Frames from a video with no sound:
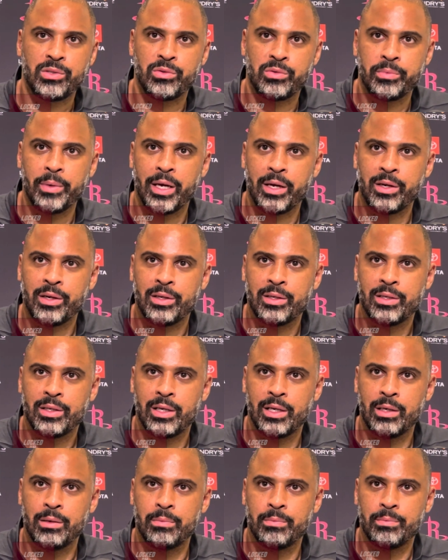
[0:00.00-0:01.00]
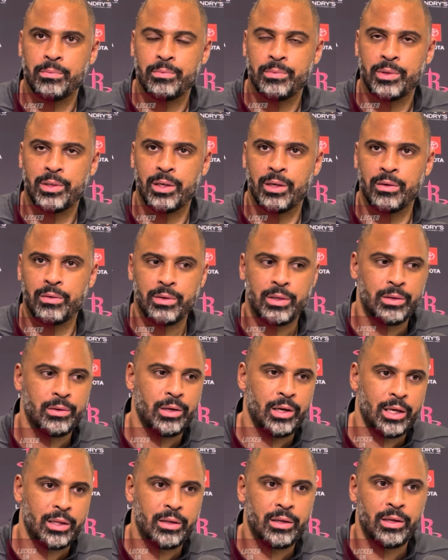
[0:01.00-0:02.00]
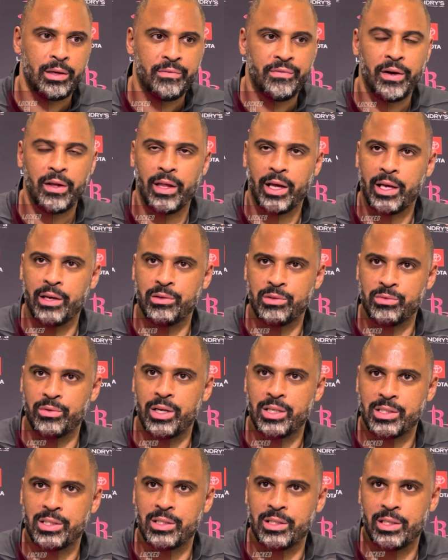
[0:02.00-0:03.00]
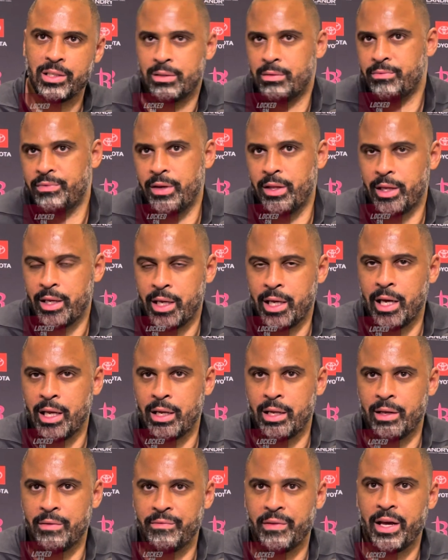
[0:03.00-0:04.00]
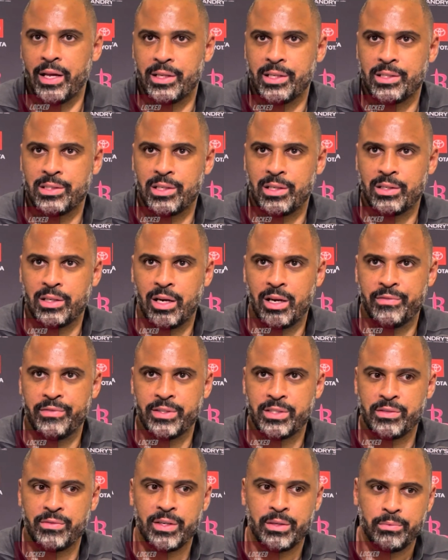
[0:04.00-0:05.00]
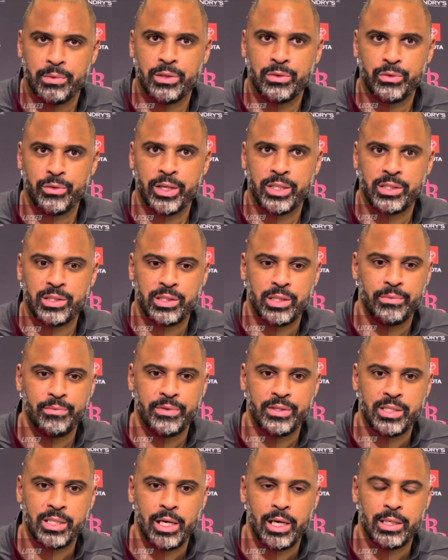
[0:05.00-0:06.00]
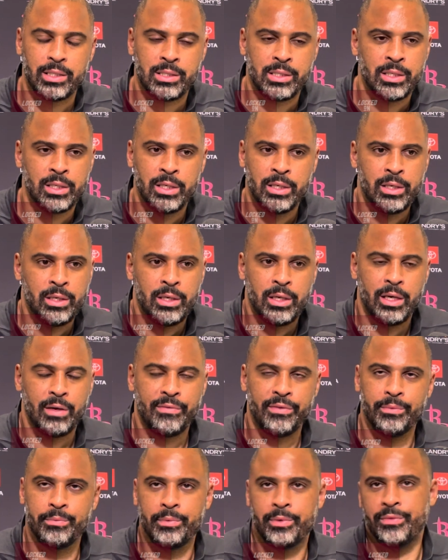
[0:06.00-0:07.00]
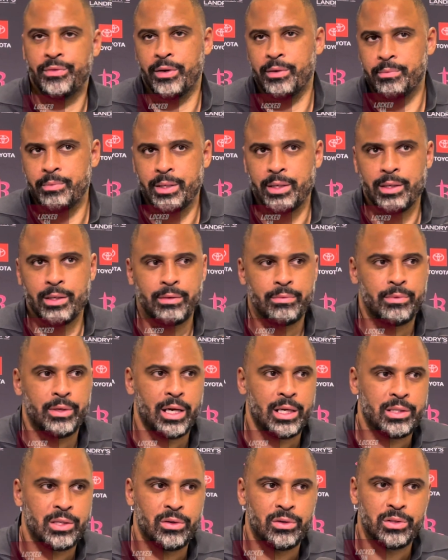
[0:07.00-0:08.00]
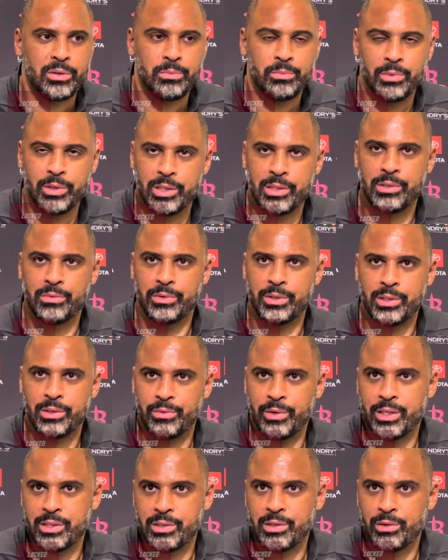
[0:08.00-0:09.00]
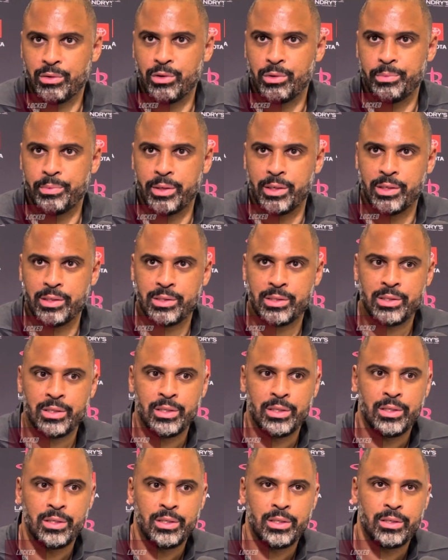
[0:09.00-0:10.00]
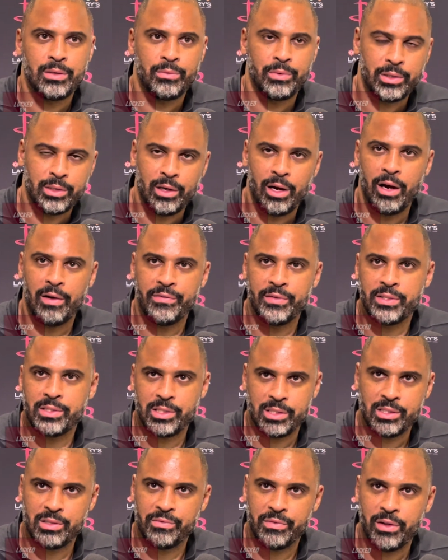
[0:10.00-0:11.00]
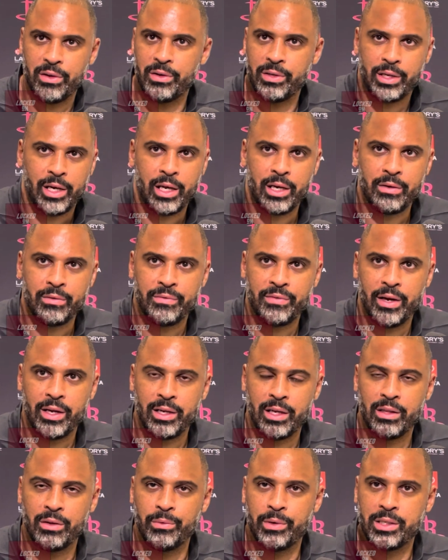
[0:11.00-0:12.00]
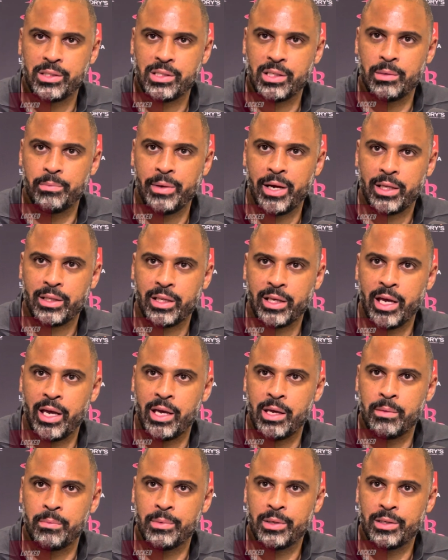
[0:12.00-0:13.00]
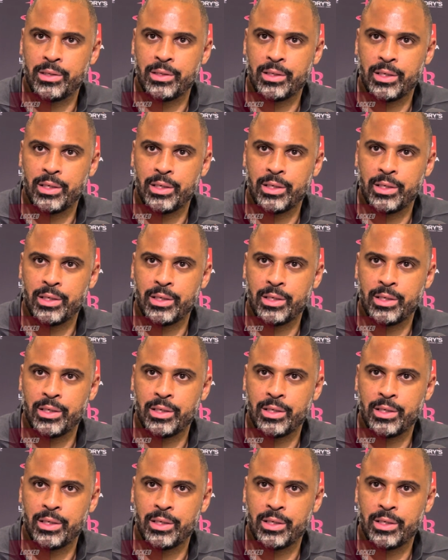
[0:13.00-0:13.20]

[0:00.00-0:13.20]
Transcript: was better. Um, you know, he, uh, he felt like he was rushing. He felt like he had an advantage on the offensive end, but was rushing some of his shots. And for, for me, what I told him was, with the rest of the group is, when your offense isn't flowing, you got to find other ways to impact the game. And